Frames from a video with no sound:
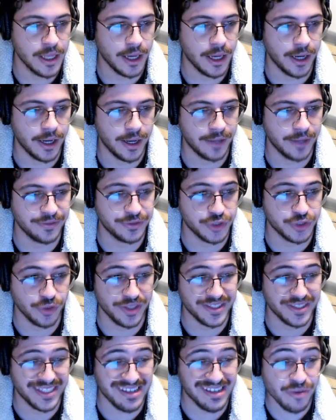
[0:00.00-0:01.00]
So
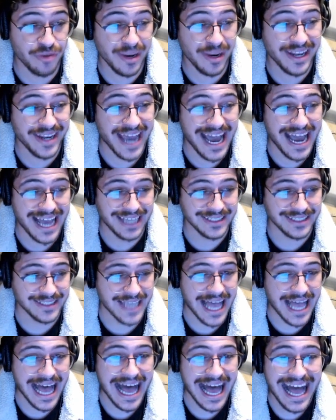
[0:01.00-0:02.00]
the Decentraland has
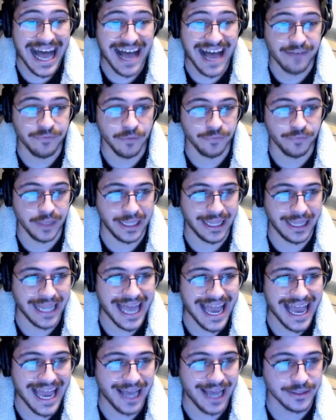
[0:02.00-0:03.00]
half of the
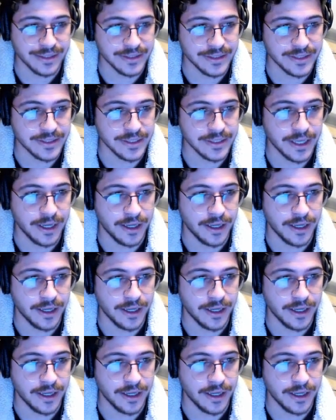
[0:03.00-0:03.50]
lands